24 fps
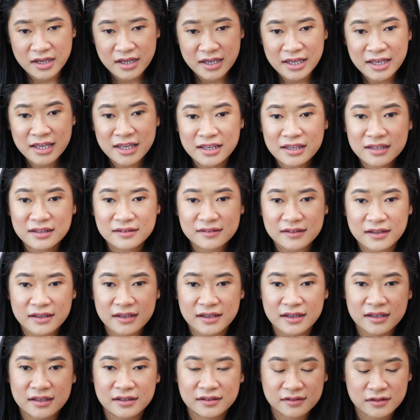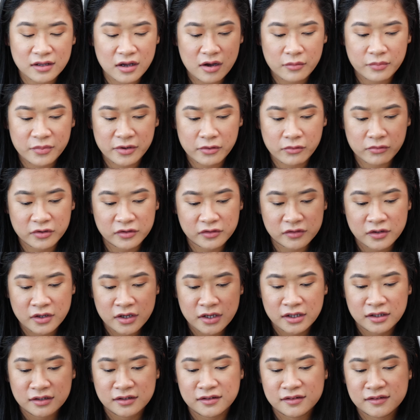his his topic was
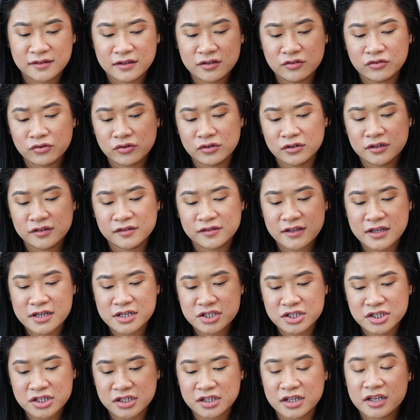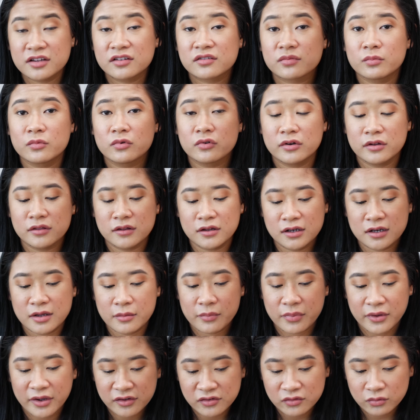decentralization is more than a
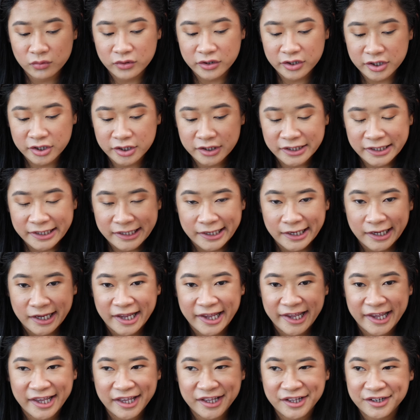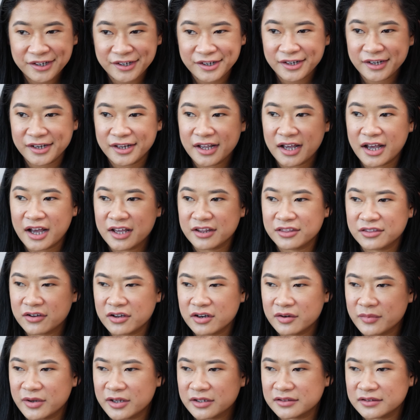buzzword and I
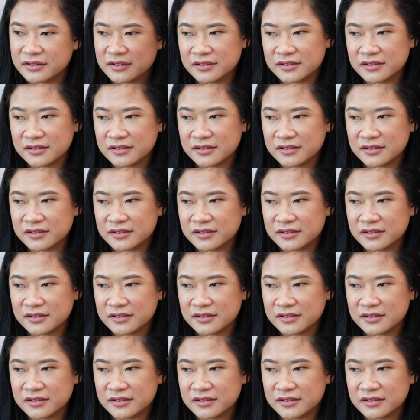thought about